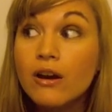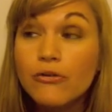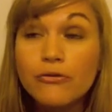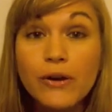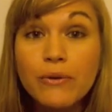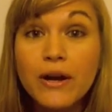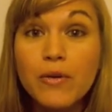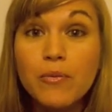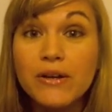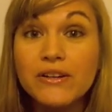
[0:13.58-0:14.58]
friend
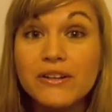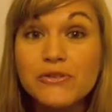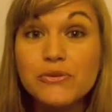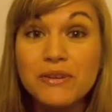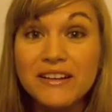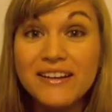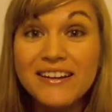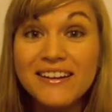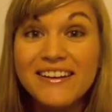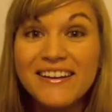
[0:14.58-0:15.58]
recommended it to me,
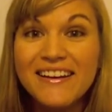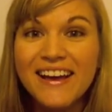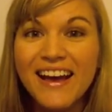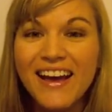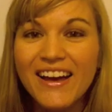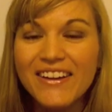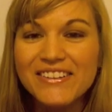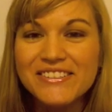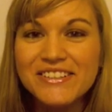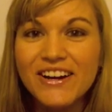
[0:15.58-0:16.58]

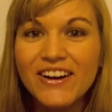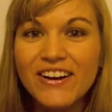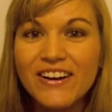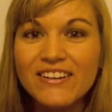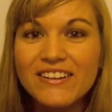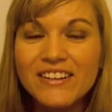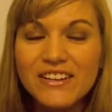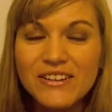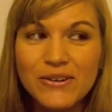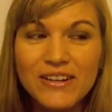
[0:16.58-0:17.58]
and I
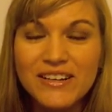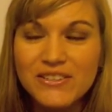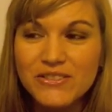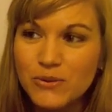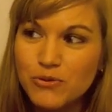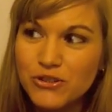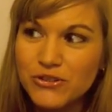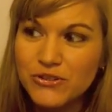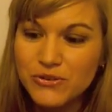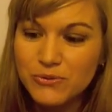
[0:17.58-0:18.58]
guess someone
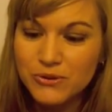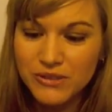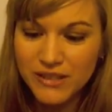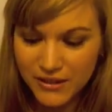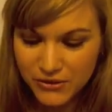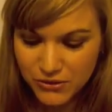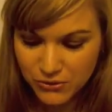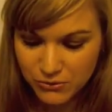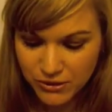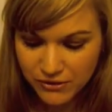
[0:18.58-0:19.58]
in this world has
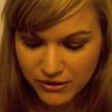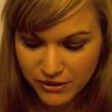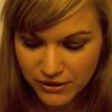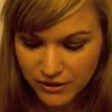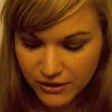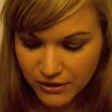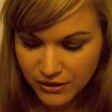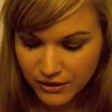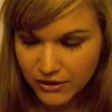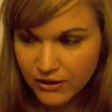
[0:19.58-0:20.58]
to be the
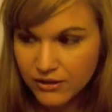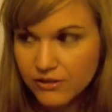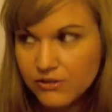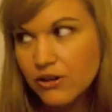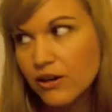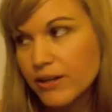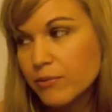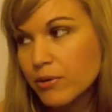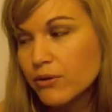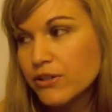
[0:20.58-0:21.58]
dog
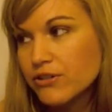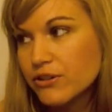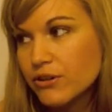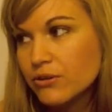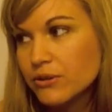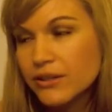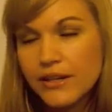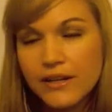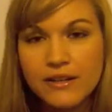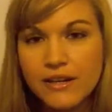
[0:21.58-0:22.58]
and pony show, and
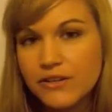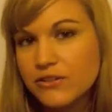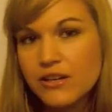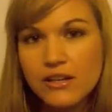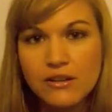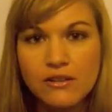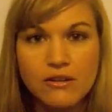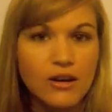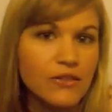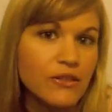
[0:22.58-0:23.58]
I guess he
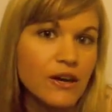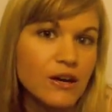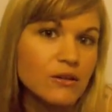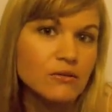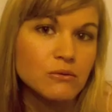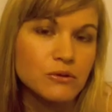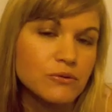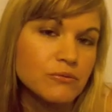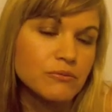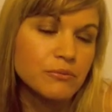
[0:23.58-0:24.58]
thought that would
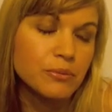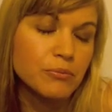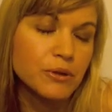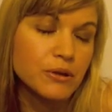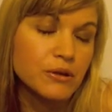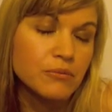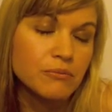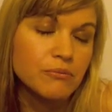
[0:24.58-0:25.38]
be